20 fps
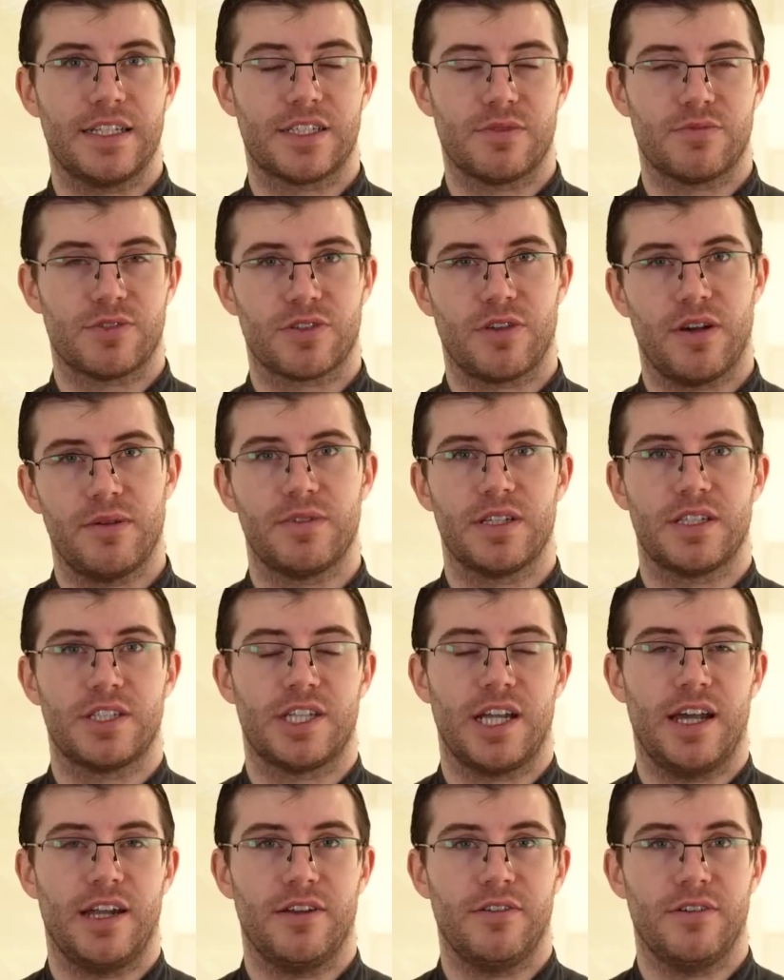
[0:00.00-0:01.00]
subscribe to the
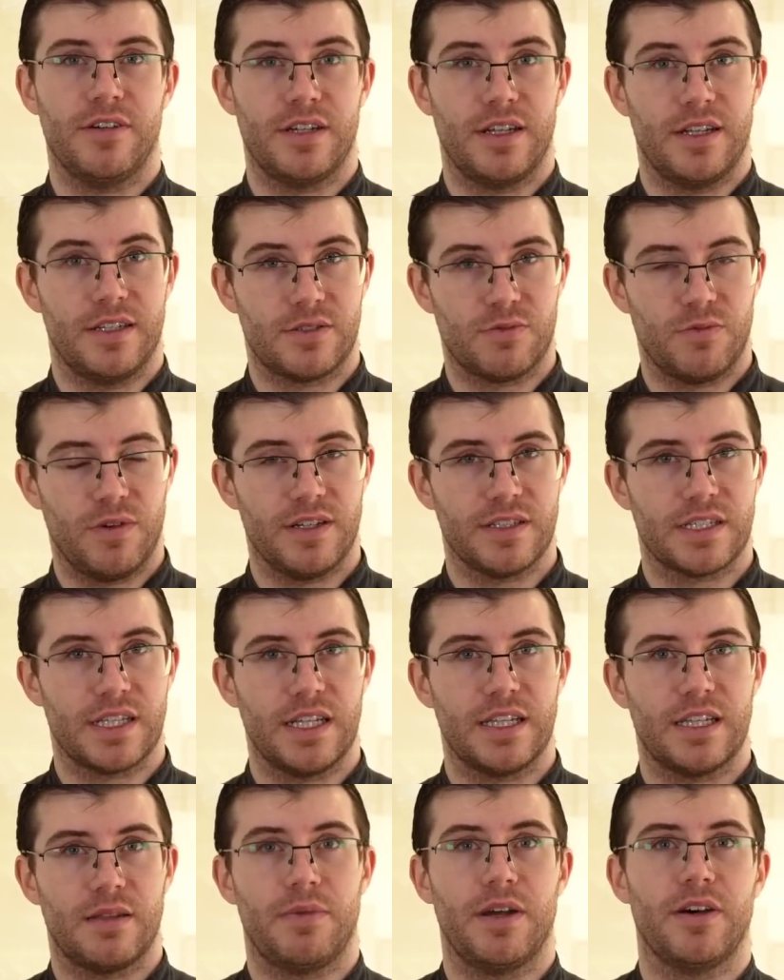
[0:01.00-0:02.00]
channel, as well as
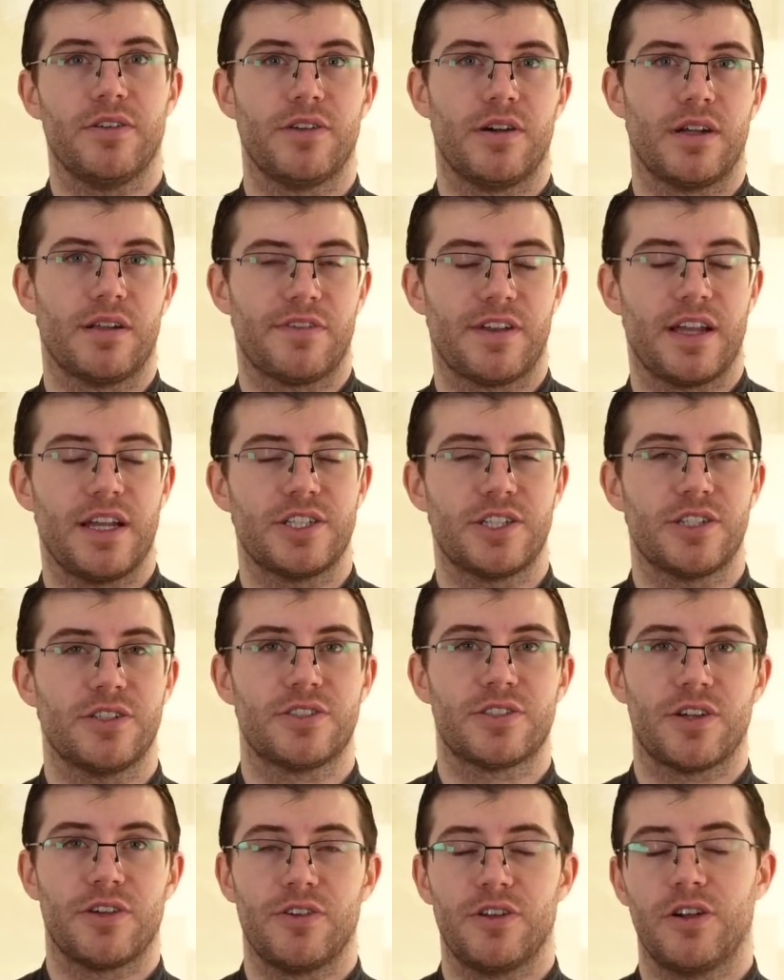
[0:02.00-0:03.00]
hit the bell notification
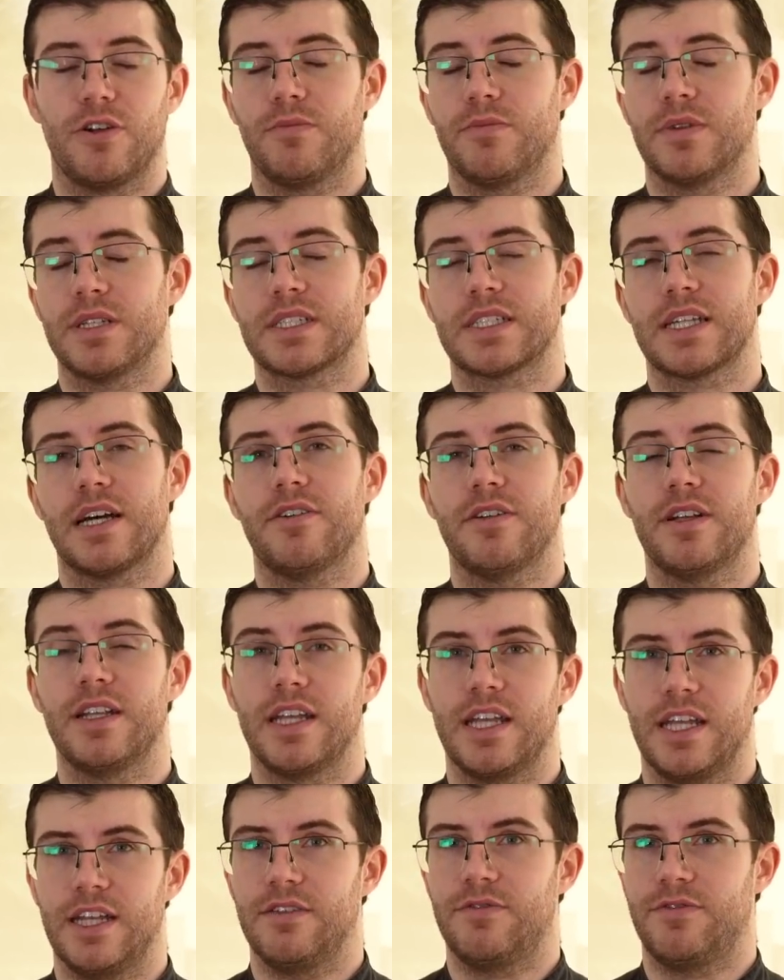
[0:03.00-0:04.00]
so you don't miss out on
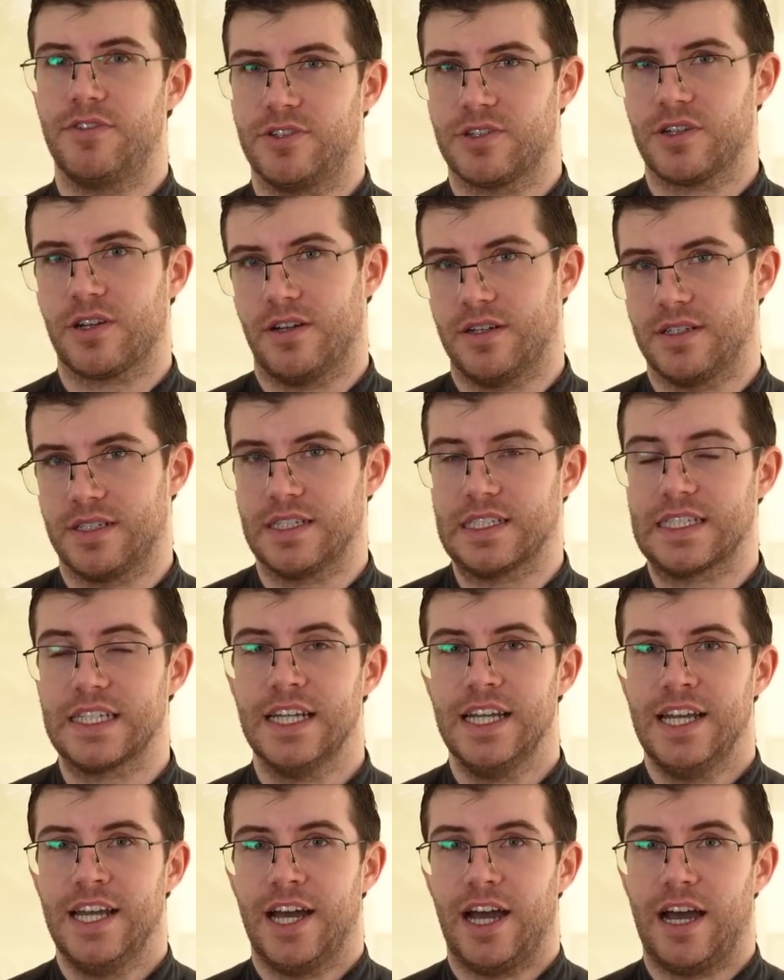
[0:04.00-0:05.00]
any future content.
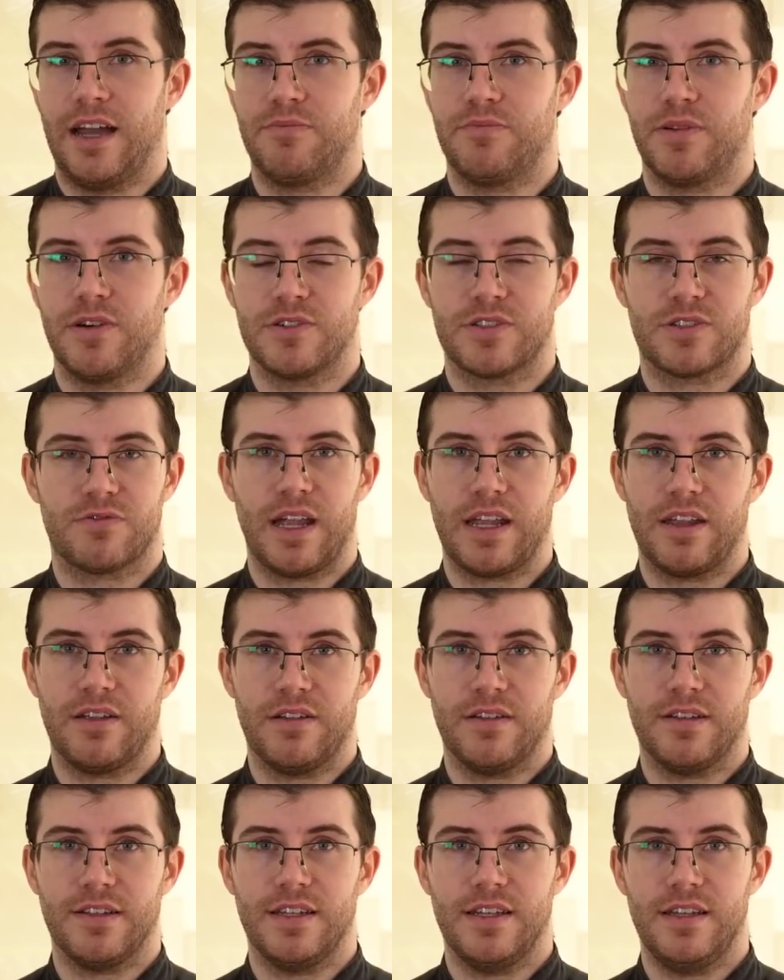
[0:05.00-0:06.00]
I post
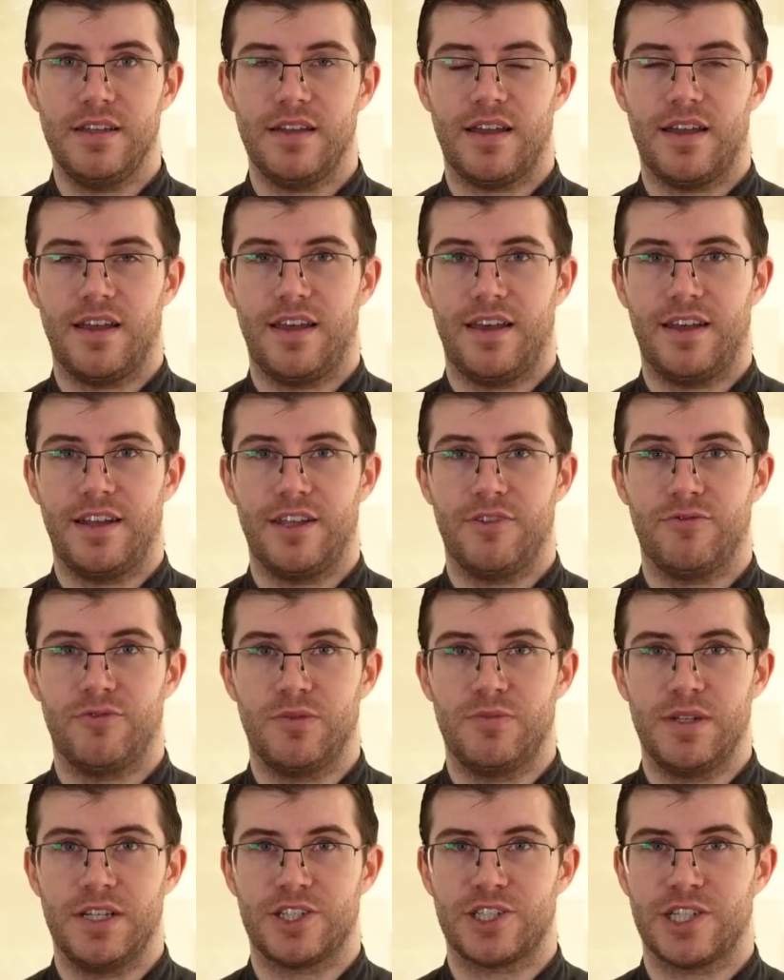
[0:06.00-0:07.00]
regularly and it
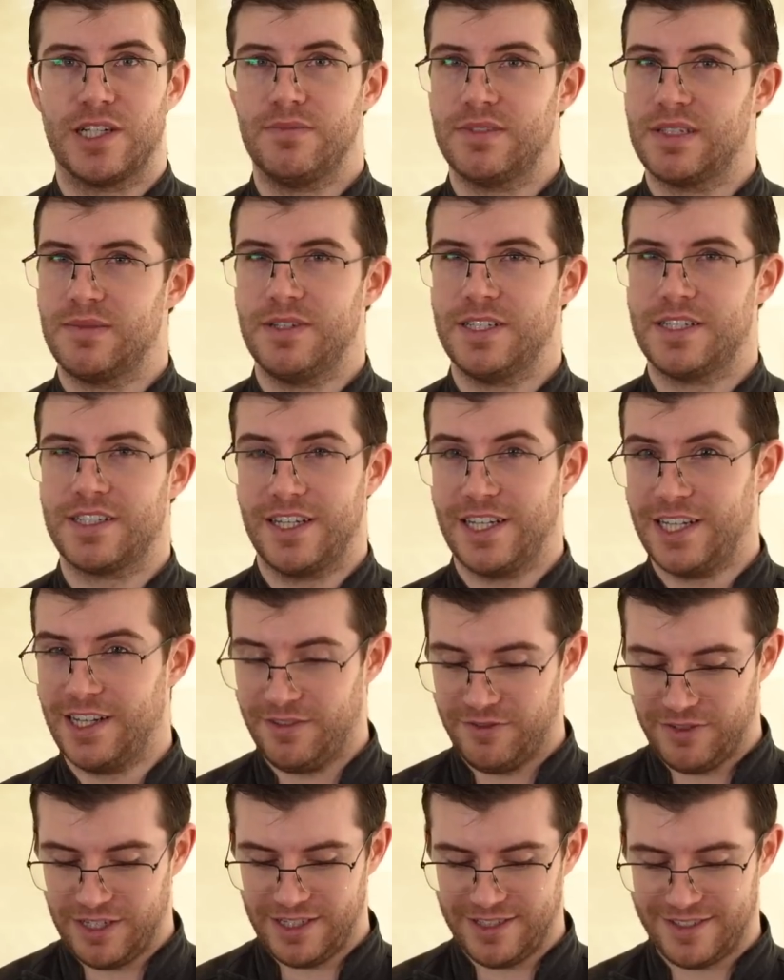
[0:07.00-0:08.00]
would be a shame to miss any
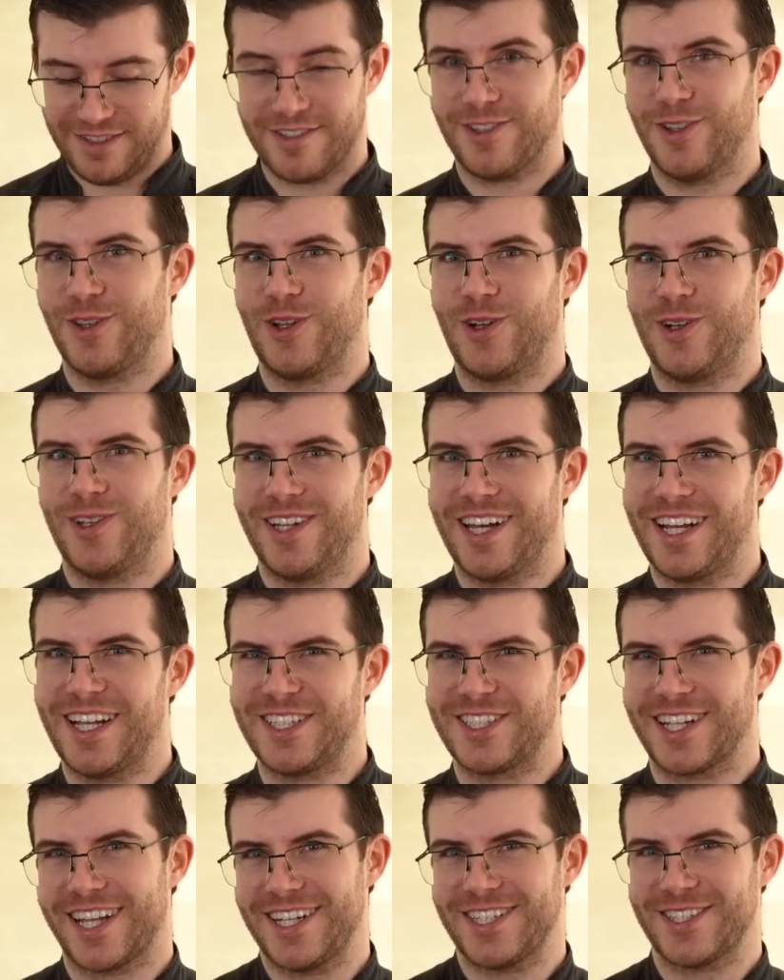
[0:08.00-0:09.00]
of these little
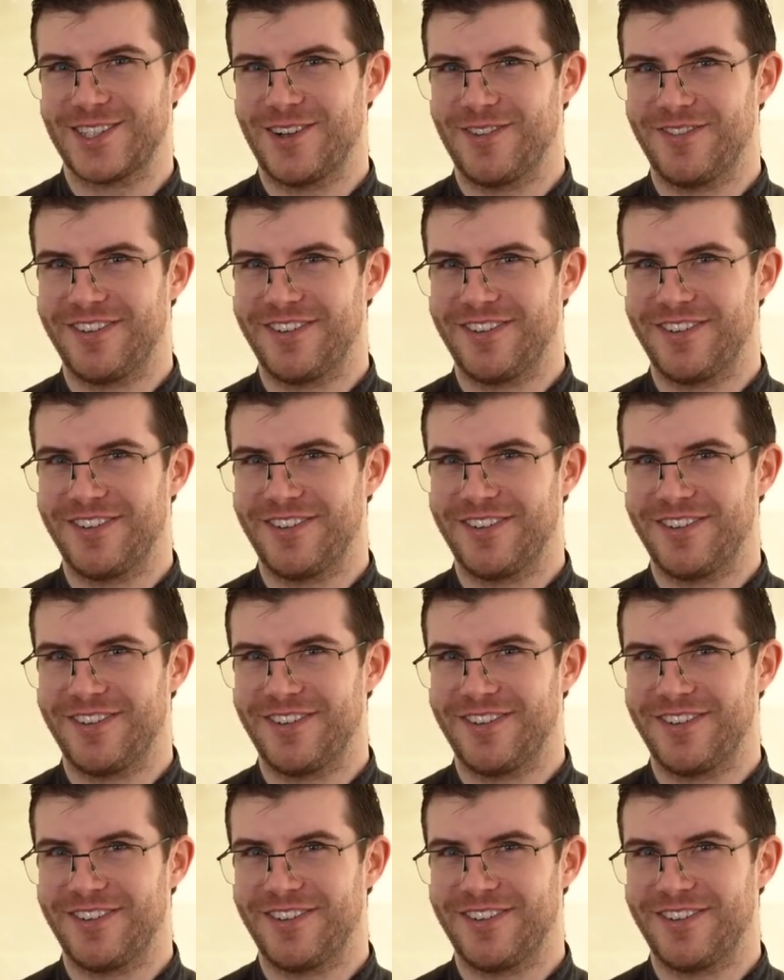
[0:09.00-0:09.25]
educational